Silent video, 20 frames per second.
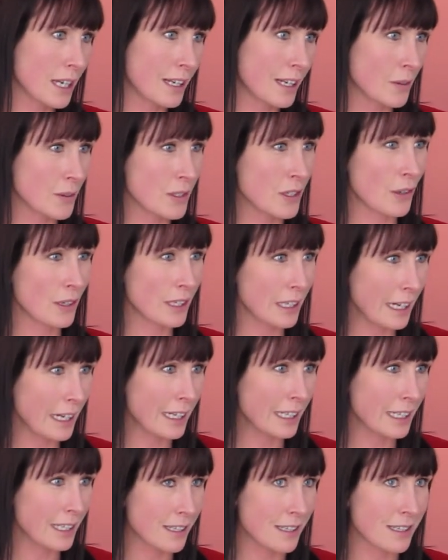and it was
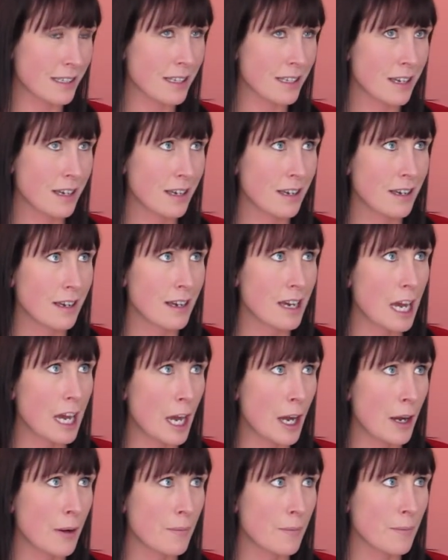okay because
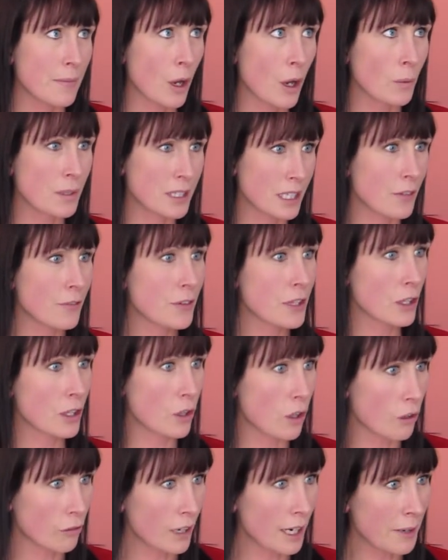I was in it for the
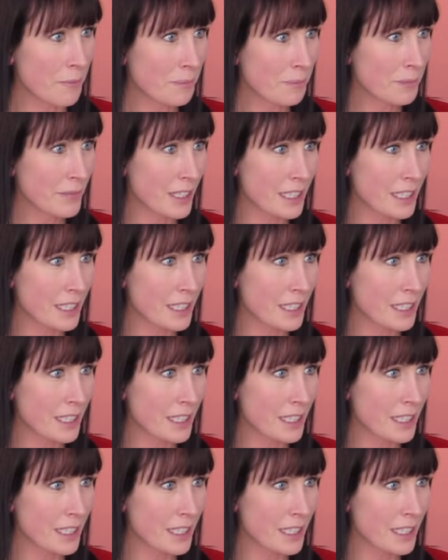long run.